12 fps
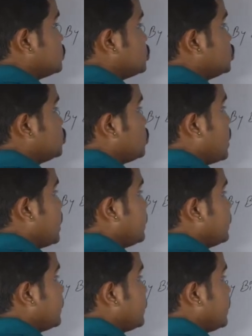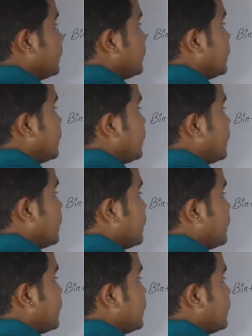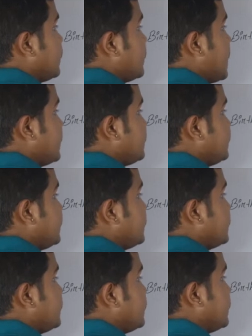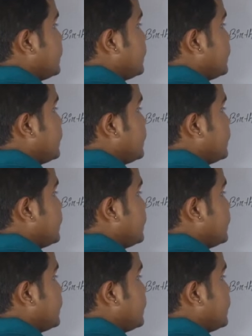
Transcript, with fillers: July nineteen